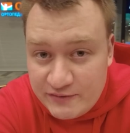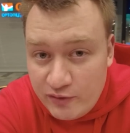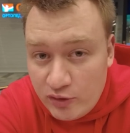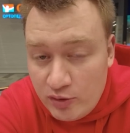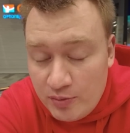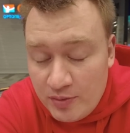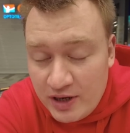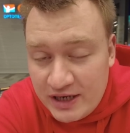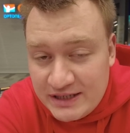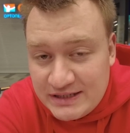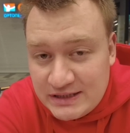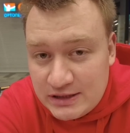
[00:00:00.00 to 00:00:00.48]
for
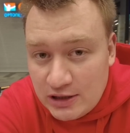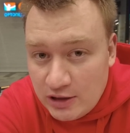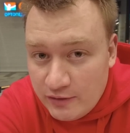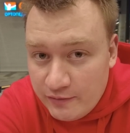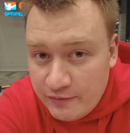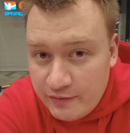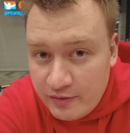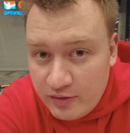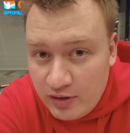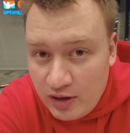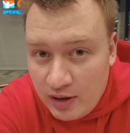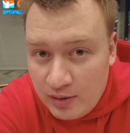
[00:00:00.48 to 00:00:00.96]

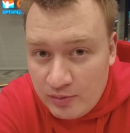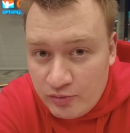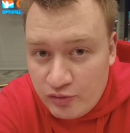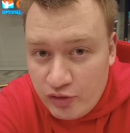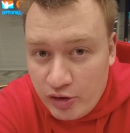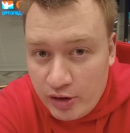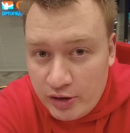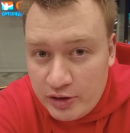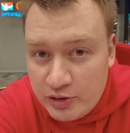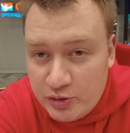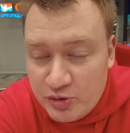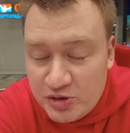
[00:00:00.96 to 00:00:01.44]
myself, I'm
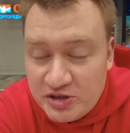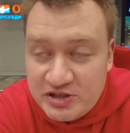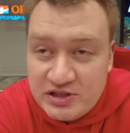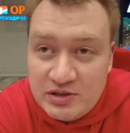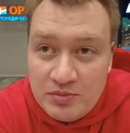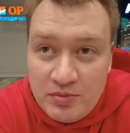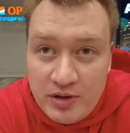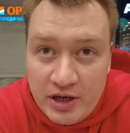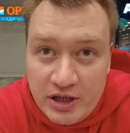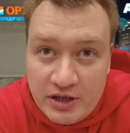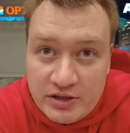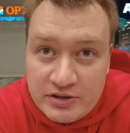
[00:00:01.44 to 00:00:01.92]
trying to
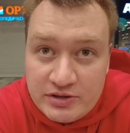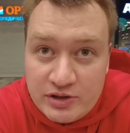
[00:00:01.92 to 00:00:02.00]
estimate.